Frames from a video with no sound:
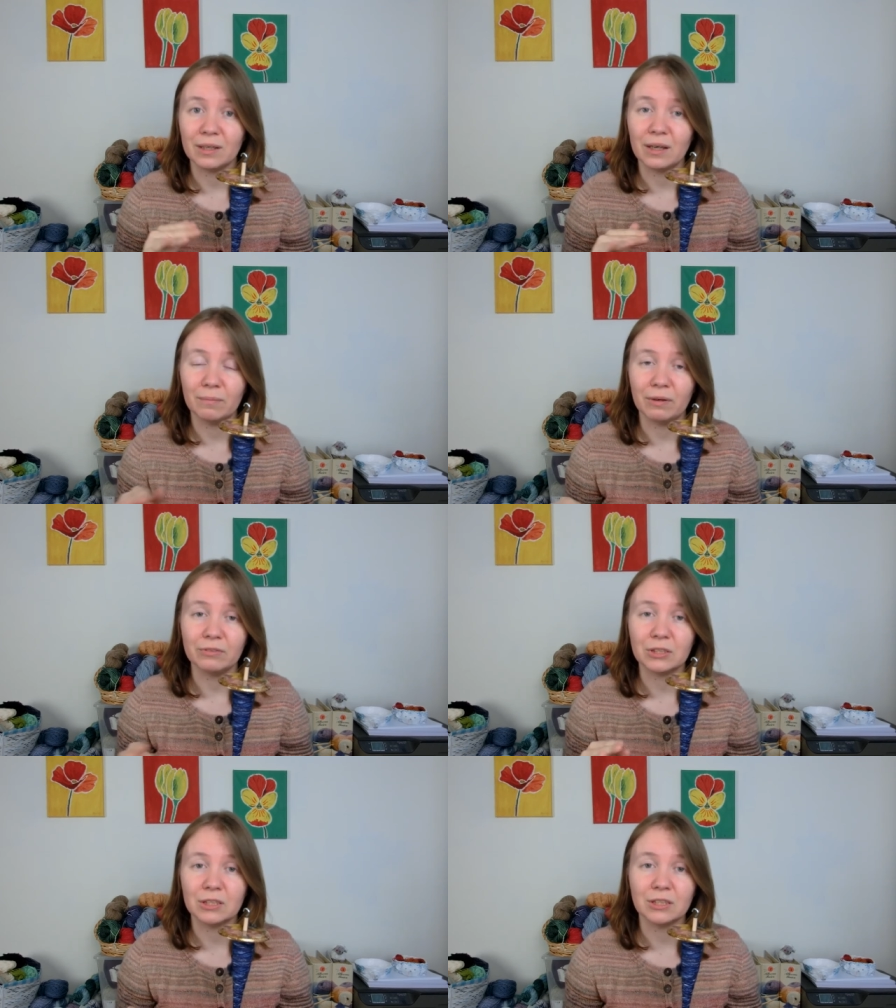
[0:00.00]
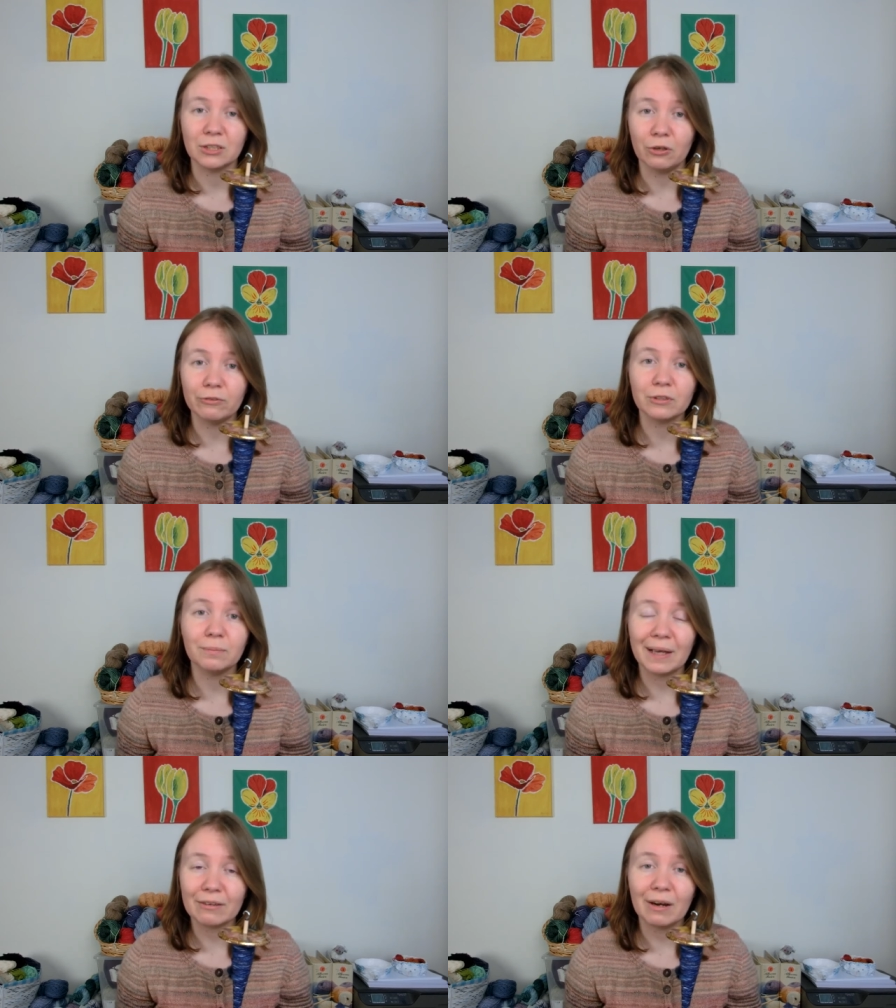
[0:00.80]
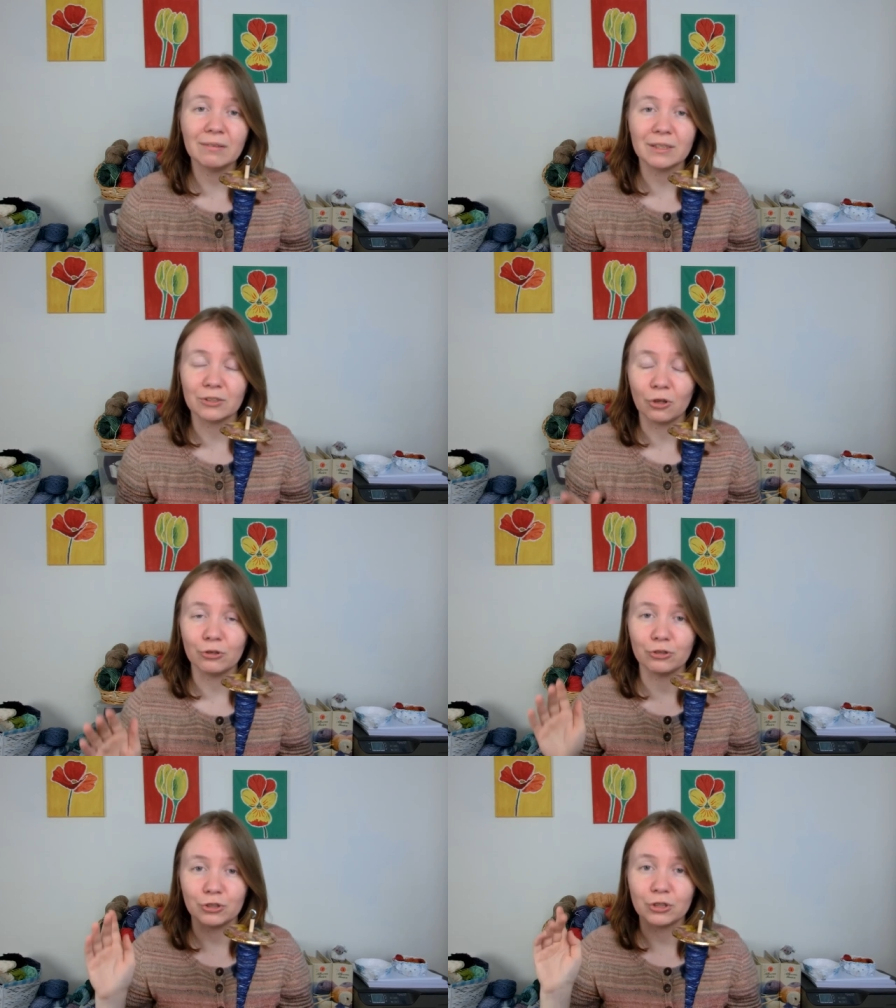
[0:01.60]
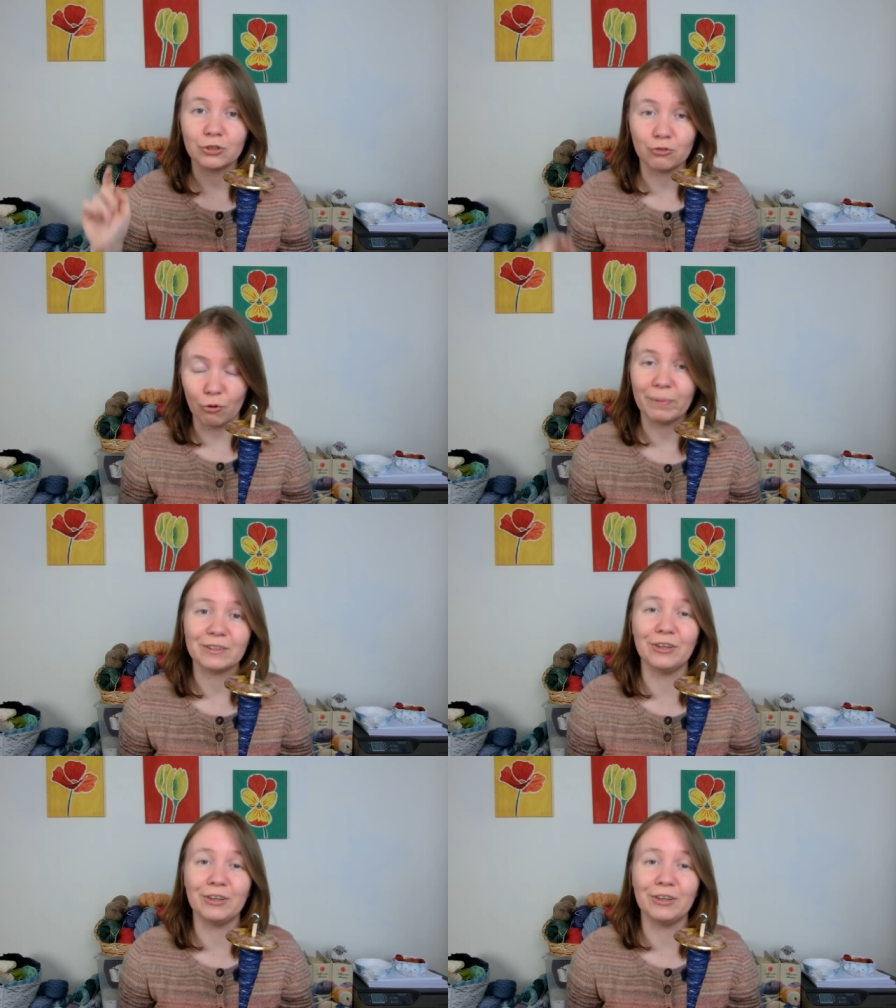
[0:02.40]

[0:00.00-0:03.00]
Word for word: above a softer background and not just drop it